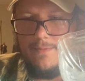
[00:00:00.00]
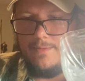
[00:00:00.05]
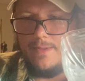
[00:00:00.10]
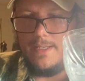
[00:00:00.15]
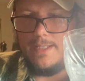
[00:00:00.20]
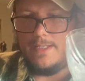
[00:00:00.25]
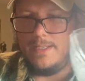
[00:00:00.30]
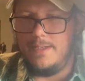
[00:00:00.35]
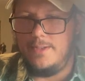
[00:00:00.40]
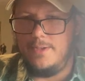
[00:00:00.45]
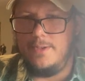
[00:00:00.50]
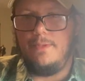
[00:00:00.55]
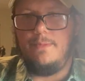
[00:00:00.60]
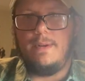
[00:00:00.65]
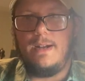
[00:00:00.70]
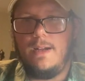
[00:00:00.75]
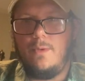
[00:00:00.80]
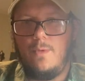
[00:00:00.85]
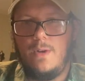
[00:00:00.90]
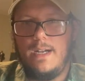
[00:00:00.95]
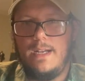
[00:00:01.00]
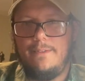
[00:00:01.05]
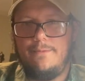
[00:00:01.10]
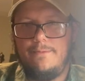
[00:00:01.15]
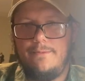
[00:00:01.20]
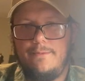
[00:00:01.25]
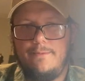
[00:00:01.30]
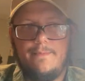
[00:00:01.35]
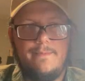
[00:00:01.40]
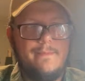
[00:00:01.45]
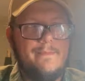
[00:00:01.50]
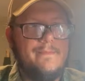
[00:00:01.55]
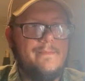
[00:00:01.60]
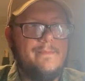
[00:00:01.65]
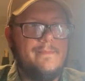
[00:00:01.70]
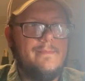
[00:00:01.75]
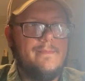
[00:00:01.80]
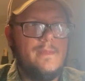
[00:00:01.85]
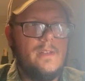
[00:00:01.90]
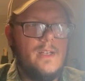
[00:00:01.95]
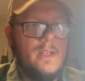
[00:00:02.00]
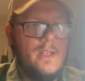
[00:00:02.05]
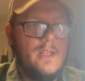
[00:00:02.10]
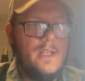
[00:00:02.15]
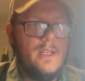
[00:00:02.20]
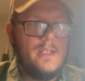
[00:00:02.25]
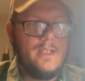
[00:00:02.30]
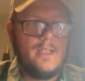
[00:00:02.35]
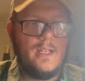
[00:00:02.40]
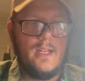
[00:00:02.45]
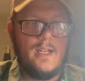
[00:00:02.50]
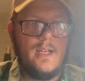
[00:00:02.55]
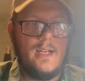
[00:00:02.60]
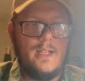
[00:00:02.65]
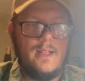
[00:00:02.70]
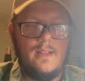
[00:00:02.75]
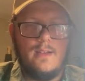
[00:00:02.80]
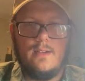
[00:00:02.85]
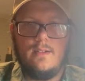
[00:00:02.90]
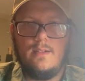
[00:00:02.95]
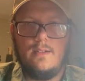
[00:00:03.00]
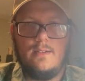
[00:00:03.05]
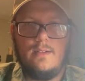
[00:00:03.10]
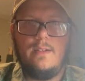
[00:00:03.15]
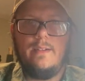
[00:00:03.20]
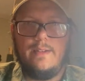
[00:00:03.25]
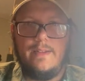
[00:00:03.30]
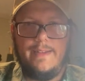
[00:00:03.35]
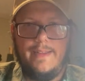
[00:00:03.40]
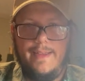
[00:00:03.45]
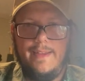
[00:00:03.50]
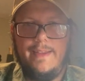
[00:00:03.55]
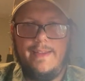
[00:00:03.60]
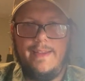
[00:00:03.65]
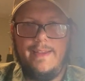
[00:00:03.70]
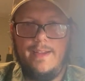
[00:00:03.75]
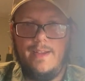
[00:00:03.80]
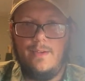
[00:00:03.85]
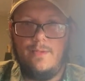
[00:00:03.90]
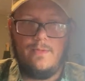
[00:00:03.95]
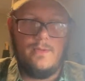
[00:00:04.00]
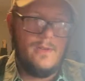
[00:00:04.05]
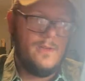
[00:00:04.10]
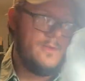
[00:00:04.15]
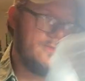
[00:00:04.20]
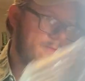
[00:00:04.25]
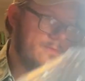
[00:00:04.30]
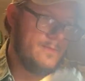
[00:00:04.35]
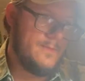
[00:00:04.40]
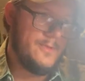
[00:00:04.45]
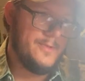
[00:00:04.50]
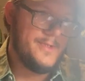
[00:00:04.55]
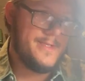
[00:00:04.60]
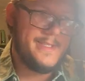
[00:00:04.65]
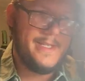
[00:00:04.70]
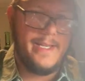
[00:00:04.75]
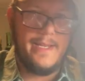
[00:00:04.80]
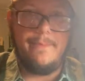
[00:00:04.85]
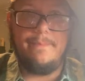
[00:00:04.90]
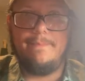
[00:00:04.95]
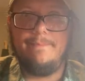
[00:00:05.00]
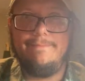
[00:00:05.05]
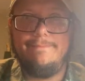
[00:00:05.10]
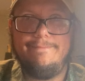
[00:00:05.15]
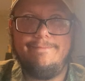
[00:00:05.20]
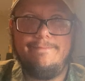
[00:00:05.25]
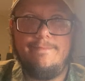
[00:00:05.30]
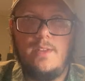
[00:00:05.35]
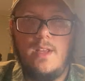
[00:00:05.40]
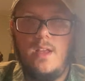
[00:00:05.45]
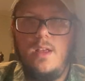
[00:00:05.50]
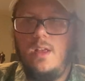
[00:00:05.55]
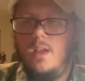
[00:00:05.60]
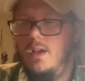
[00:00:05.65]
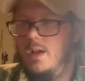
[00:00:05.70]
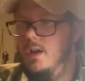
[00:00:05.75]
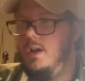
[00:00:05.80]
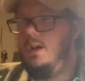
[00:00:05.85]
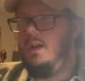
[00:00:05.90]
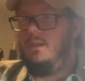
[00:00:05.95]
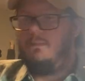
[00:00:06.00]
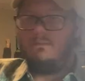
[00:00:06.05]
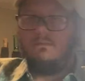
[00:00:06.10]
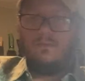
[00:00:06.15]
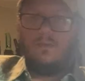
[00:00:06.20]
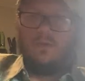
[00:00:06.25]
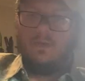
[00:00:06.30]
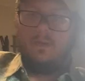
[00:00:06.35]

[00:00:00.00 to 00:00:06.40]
listened to my wife. Did I learn? Yeah, well, we'll see. More